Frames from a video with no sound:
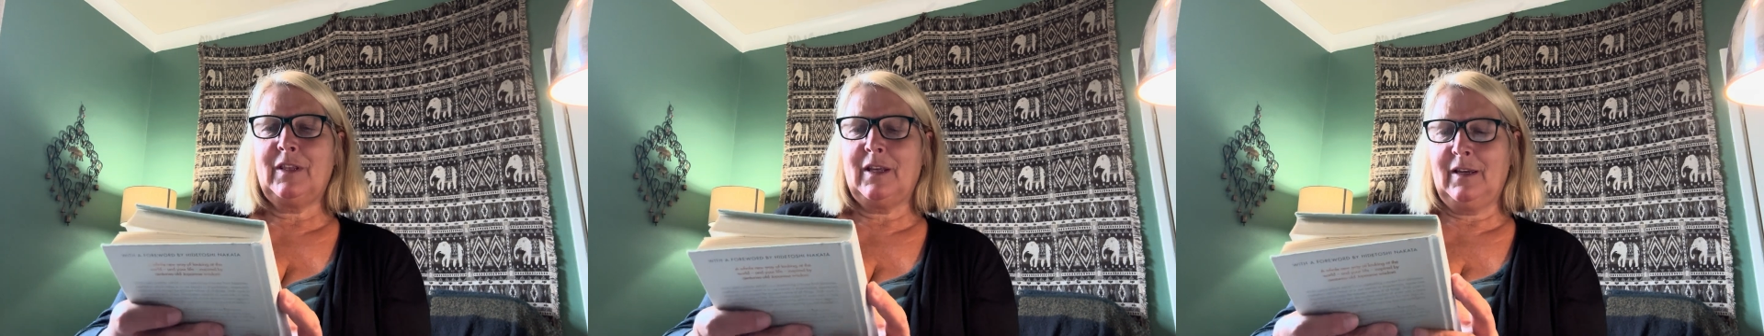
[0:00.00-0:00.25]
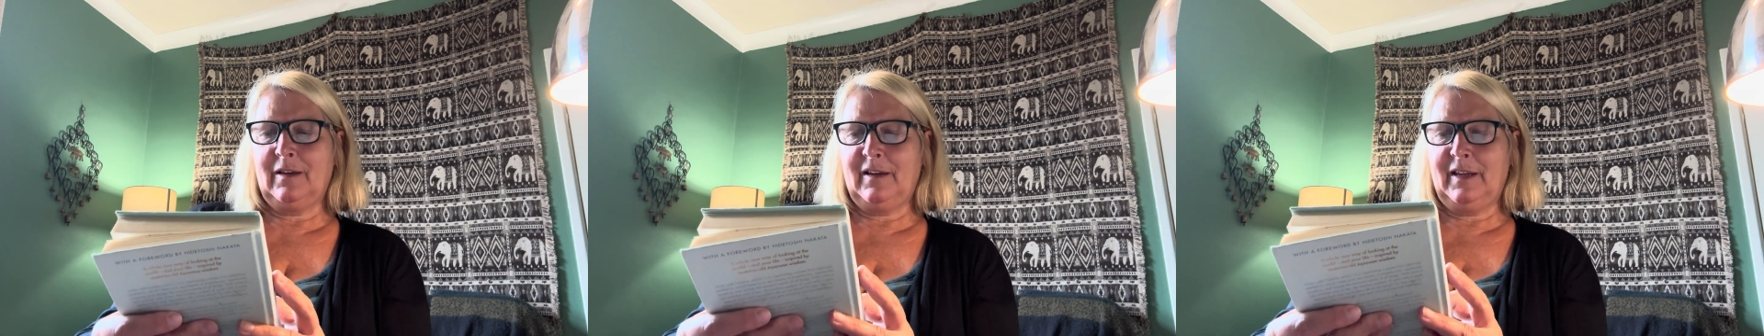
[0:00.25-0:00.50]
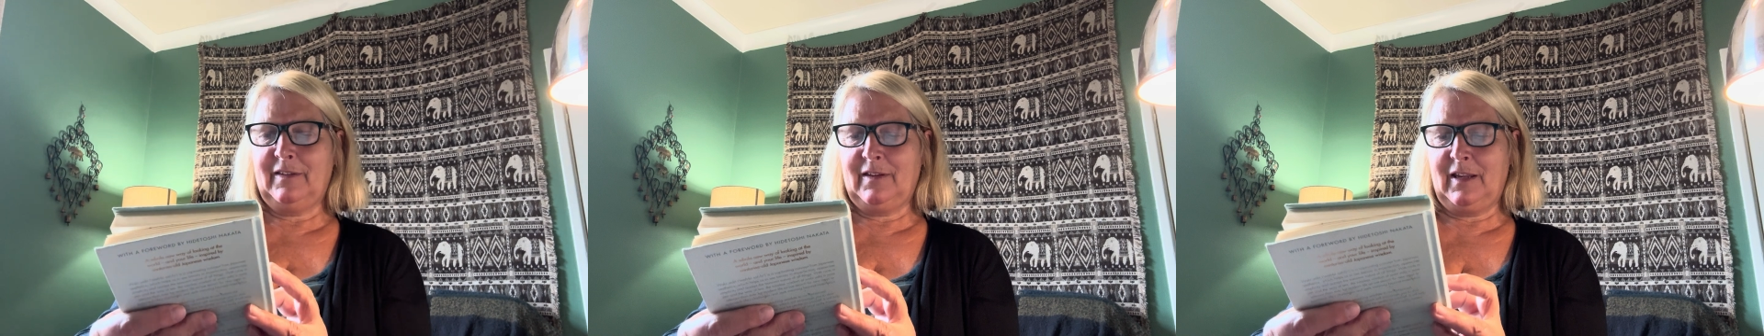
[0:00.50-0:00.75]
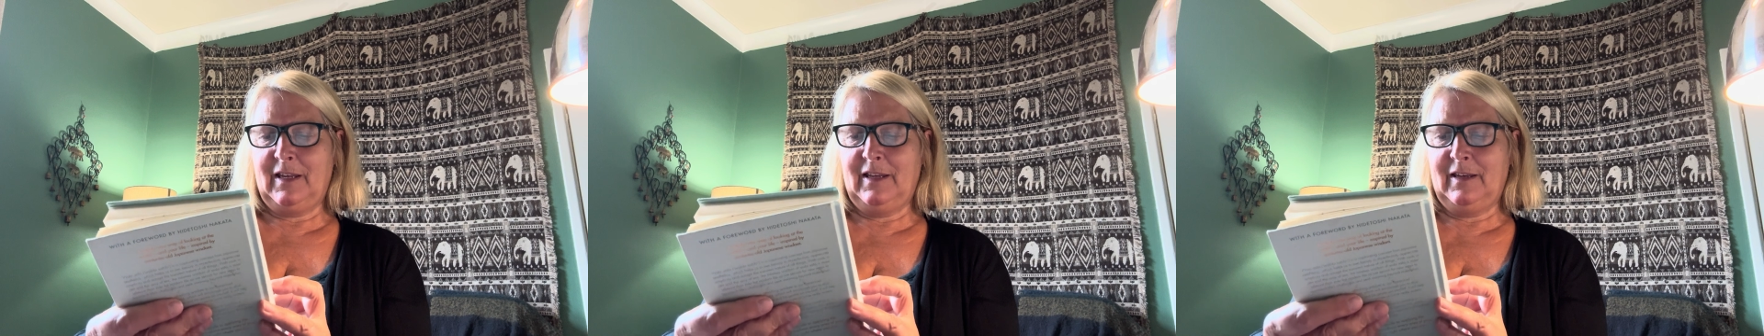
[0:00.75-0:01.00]
that. I
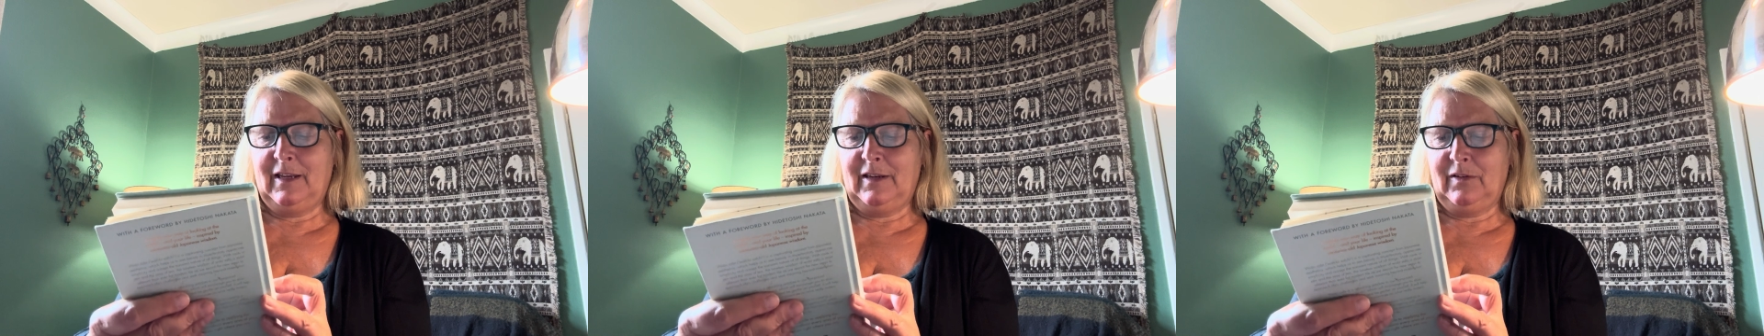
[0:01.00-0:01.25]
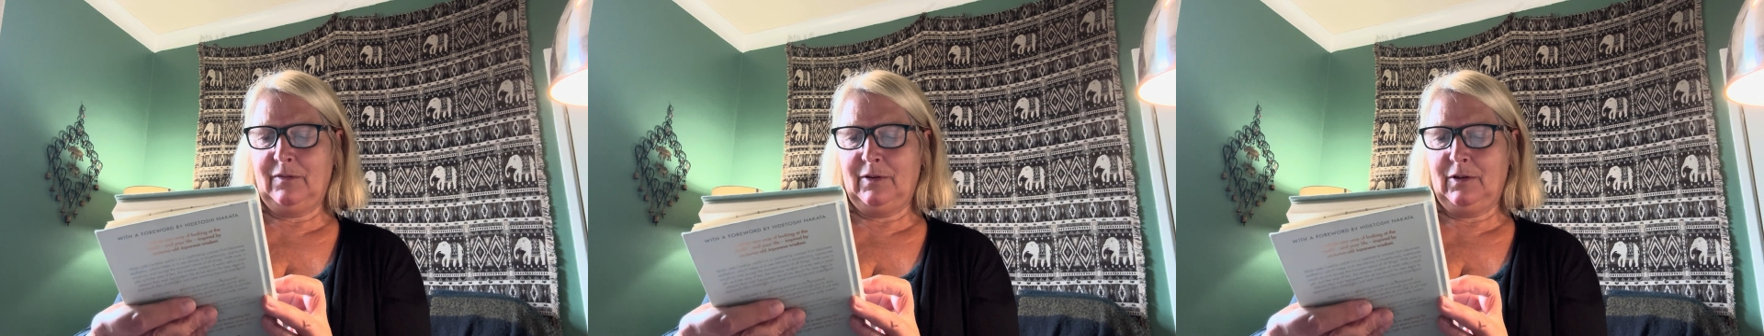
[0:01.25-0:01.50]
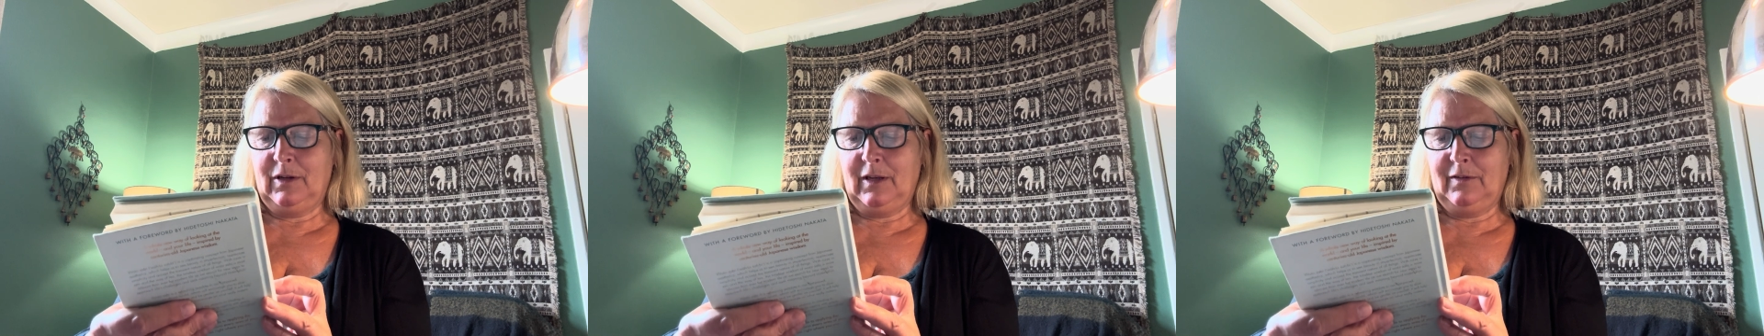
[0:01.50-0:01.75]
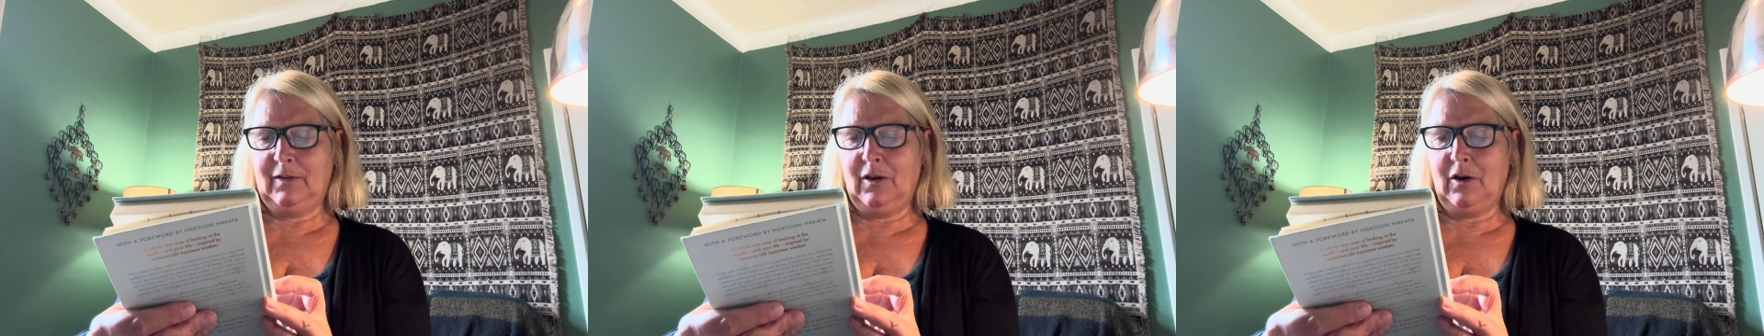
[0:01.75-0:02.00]
certainly did. I feel
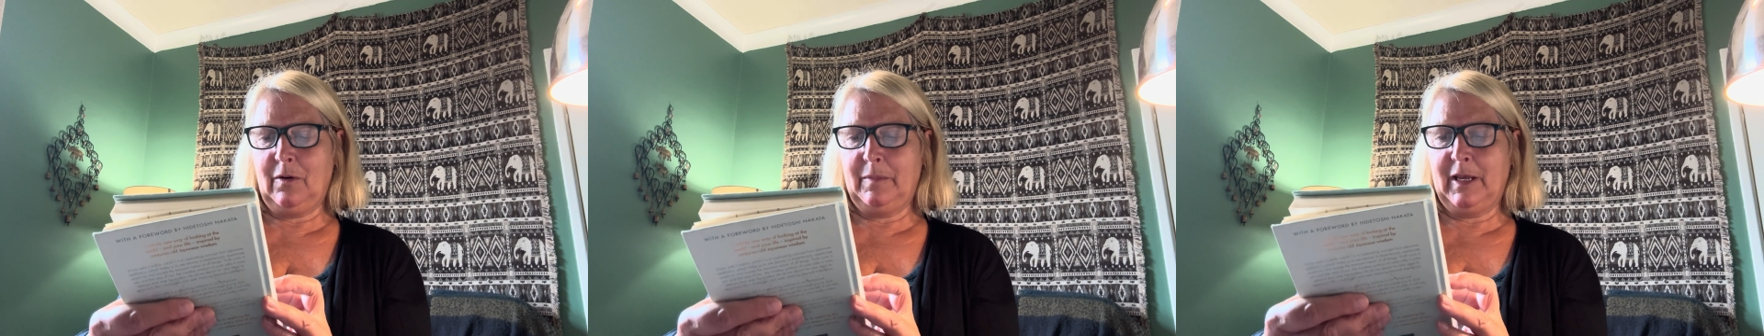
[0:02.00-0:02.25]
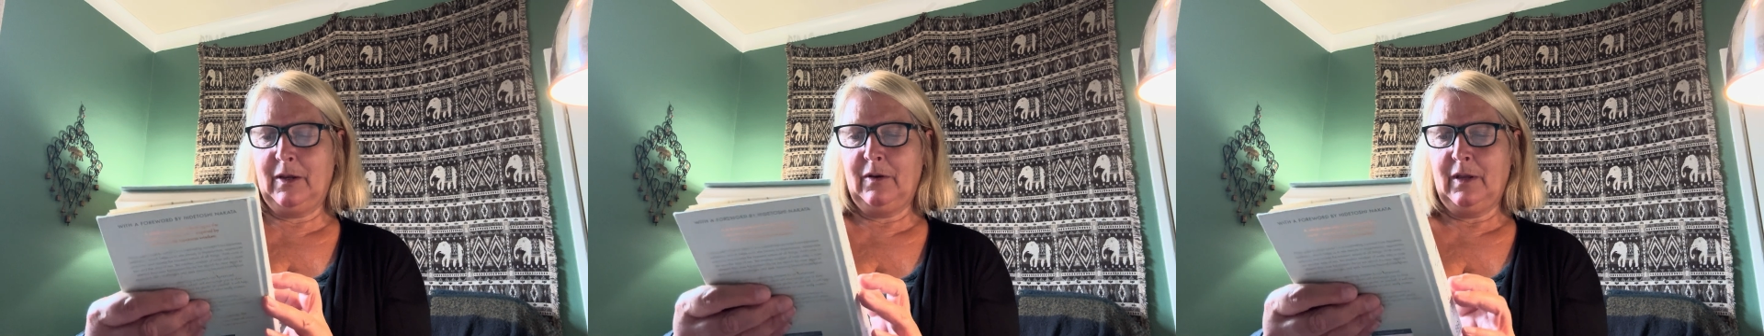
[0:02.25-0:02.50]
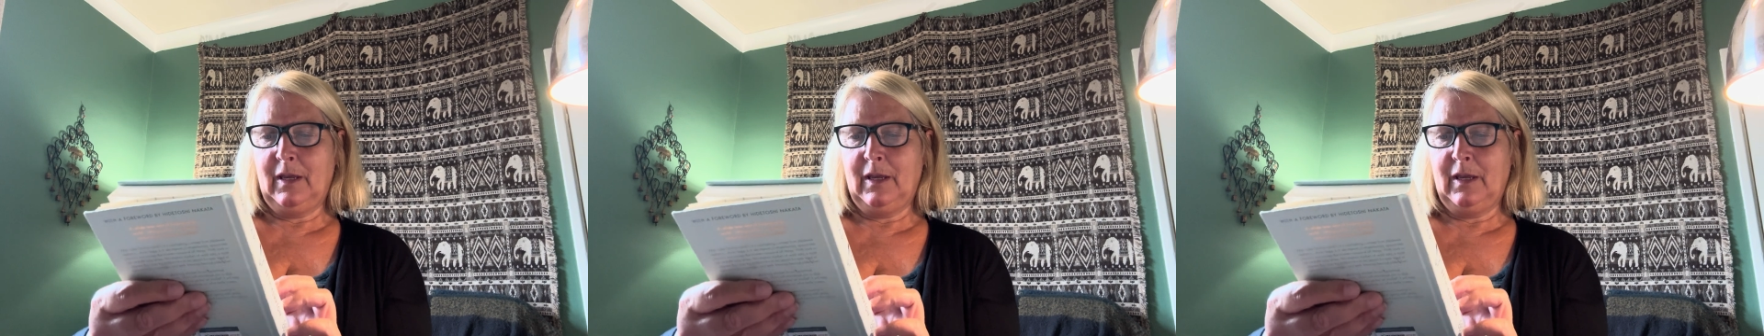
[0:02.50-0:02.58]
nice and calm now.